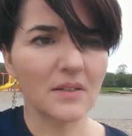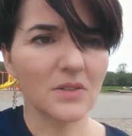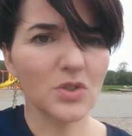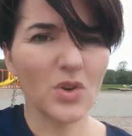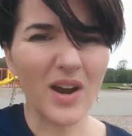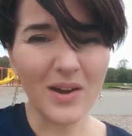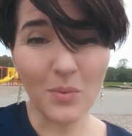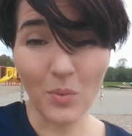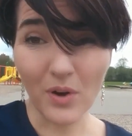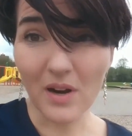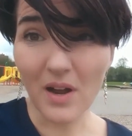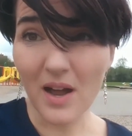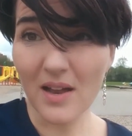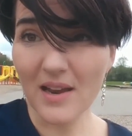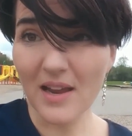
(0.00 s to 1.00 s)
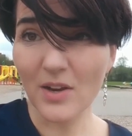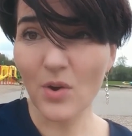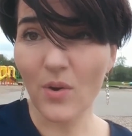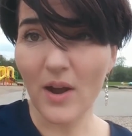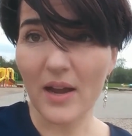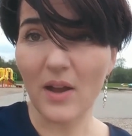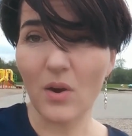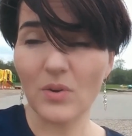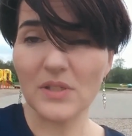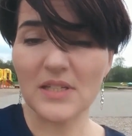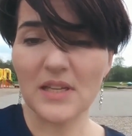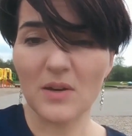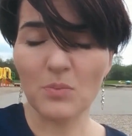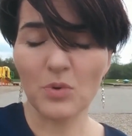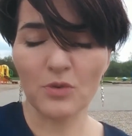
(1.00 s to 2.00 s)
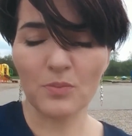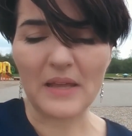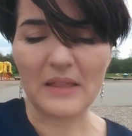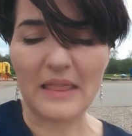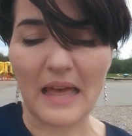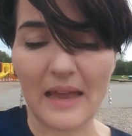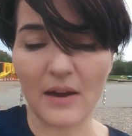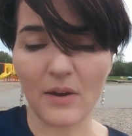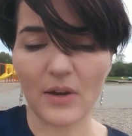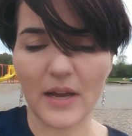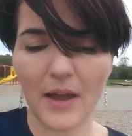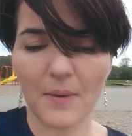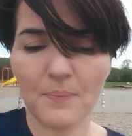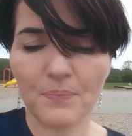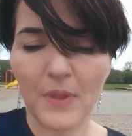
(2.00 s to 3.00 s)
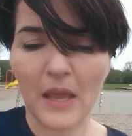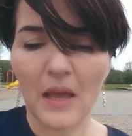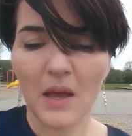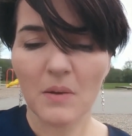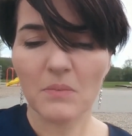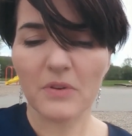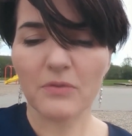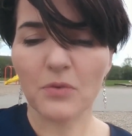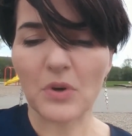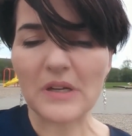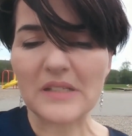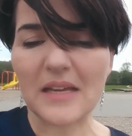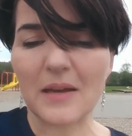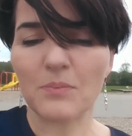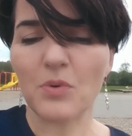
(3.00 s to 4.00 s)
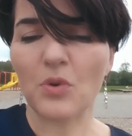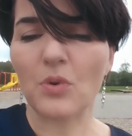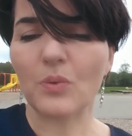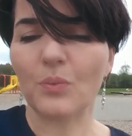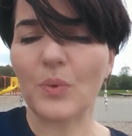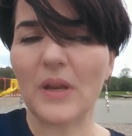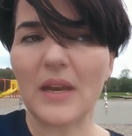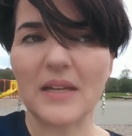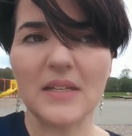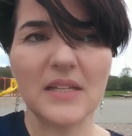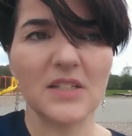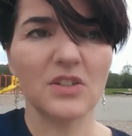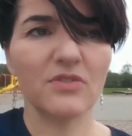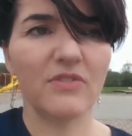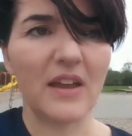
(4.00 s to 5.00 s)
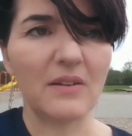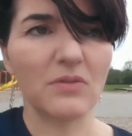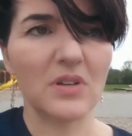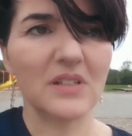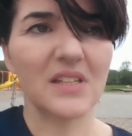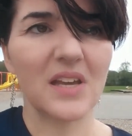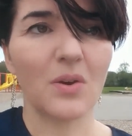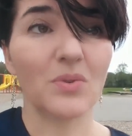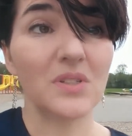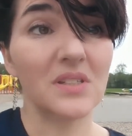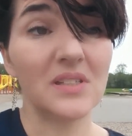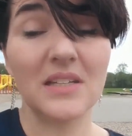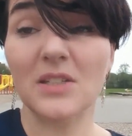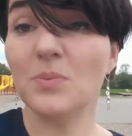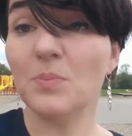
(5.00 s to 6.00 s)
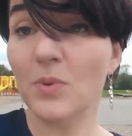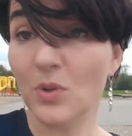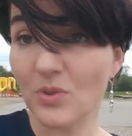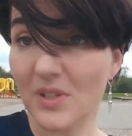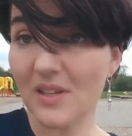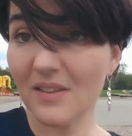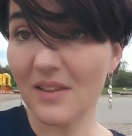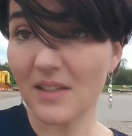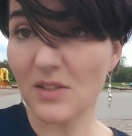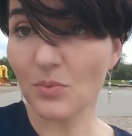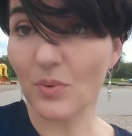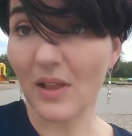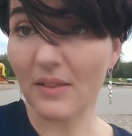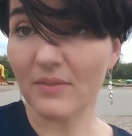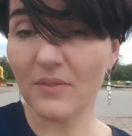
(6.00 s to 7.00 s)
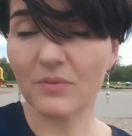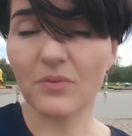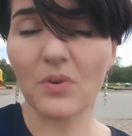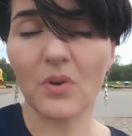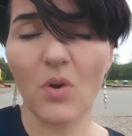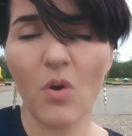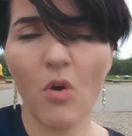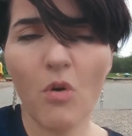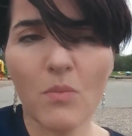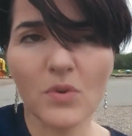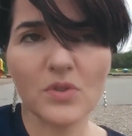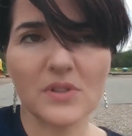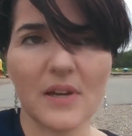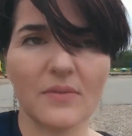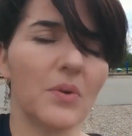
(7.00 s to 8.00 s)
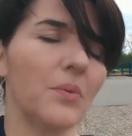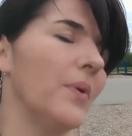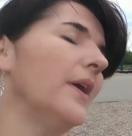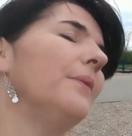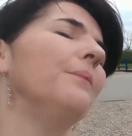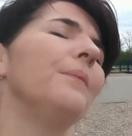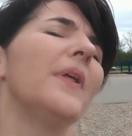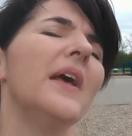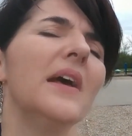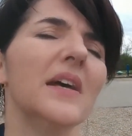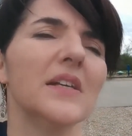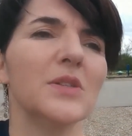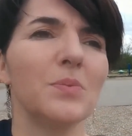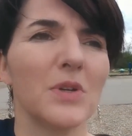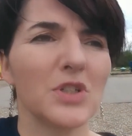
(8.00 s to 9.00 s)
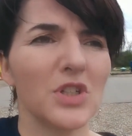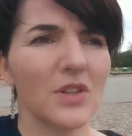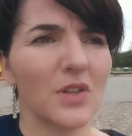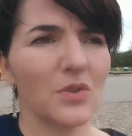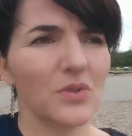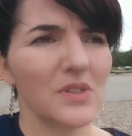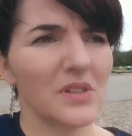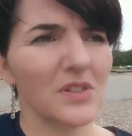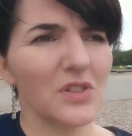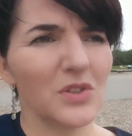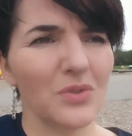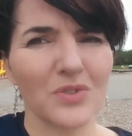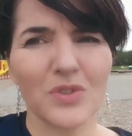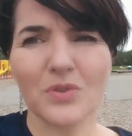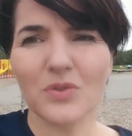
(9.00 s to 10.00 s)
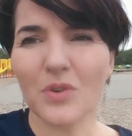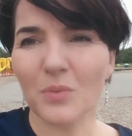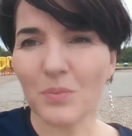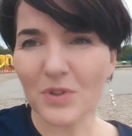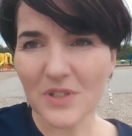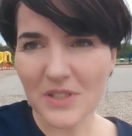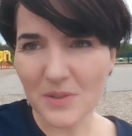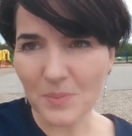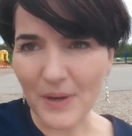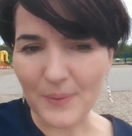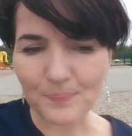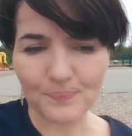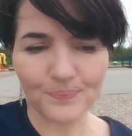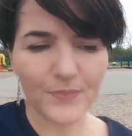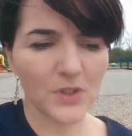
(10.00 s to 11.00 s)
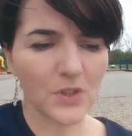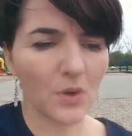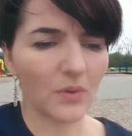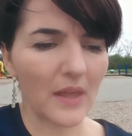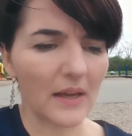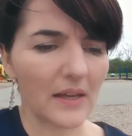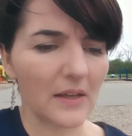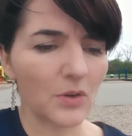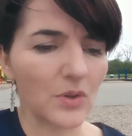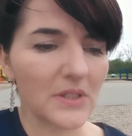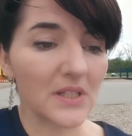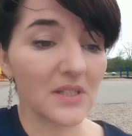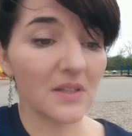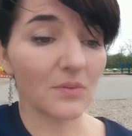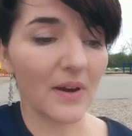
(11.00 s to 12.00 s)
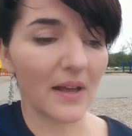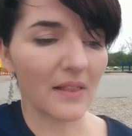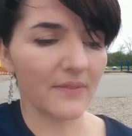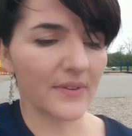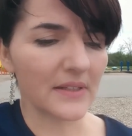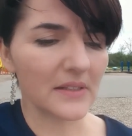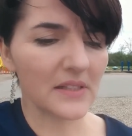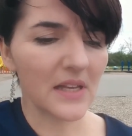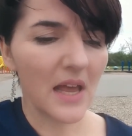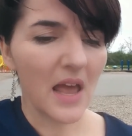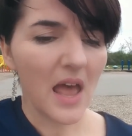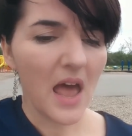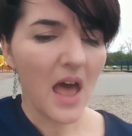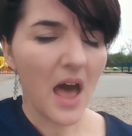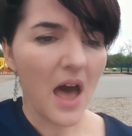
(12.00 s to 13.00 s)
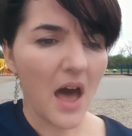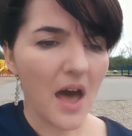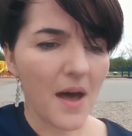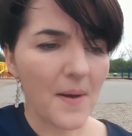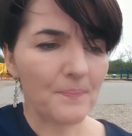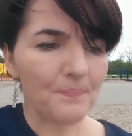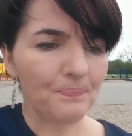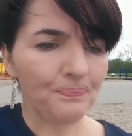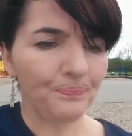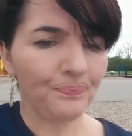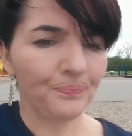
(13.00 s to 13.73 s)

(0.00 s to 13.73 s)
try to work on. I know I always need improvement in that area. But for example, when I teach favorites, I always teach music that's relevant for almost everyone, especially those students who don't participate. So that increases the relevance. To